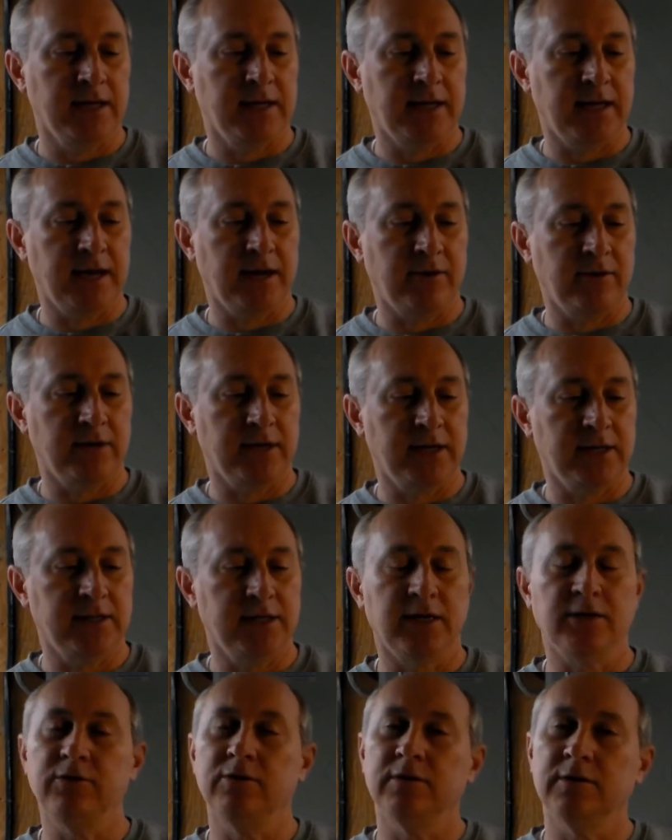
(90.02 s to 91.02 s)
Now
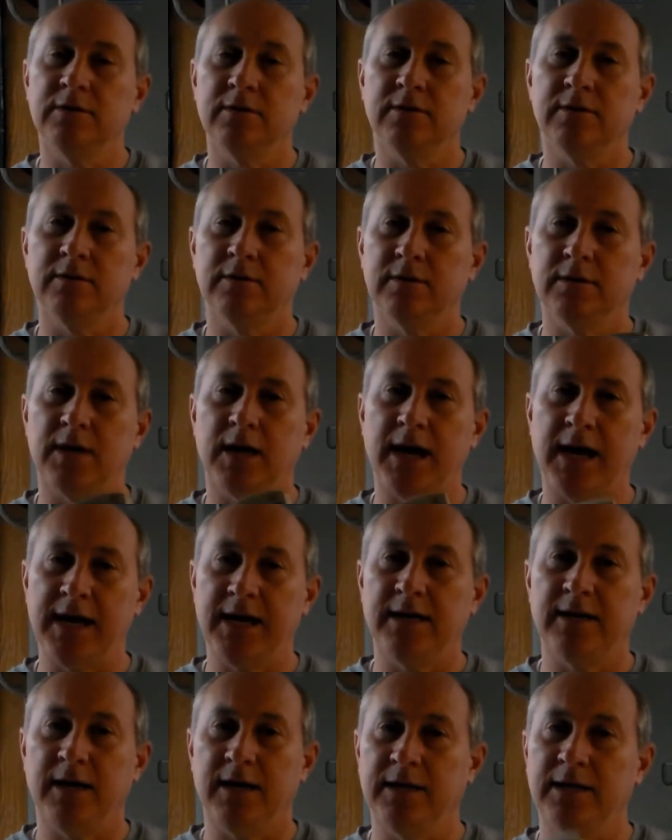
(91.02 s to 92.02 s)
another
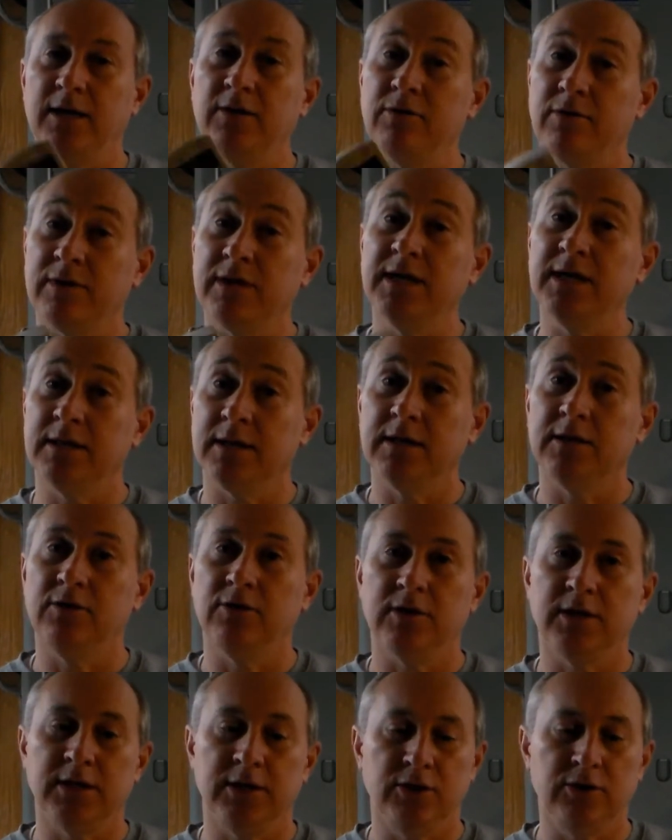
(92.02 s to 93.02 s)
thing that
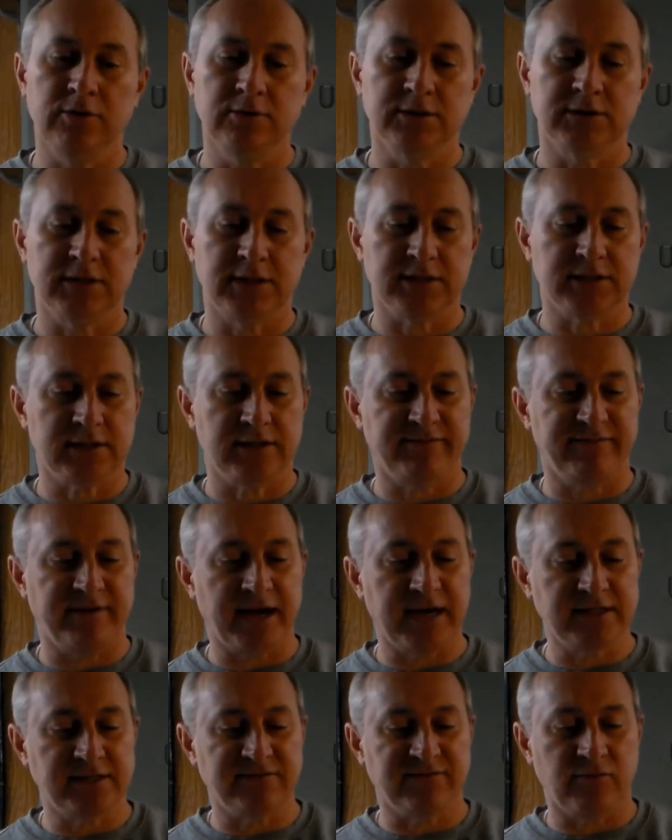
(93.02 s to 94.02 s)
you can use this
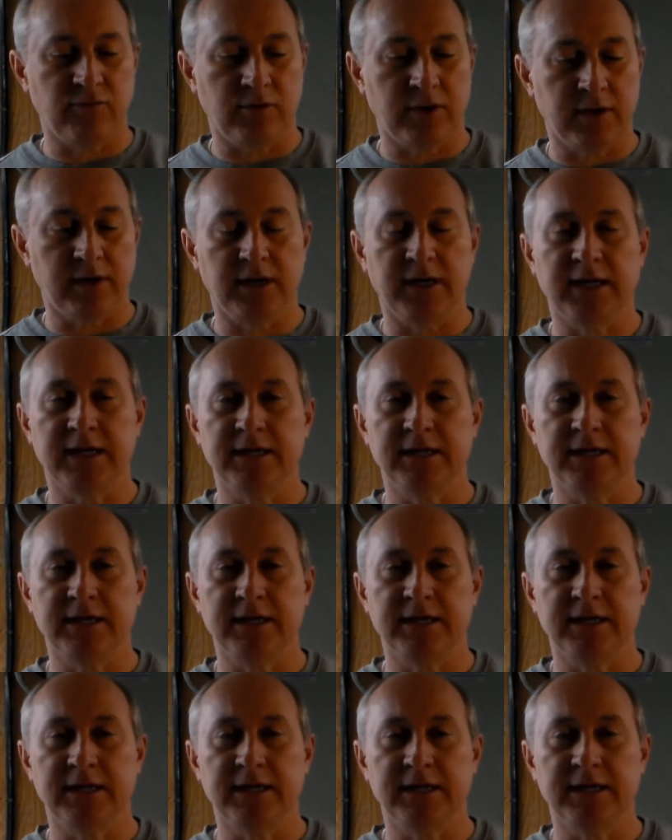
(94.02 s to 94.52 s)
device for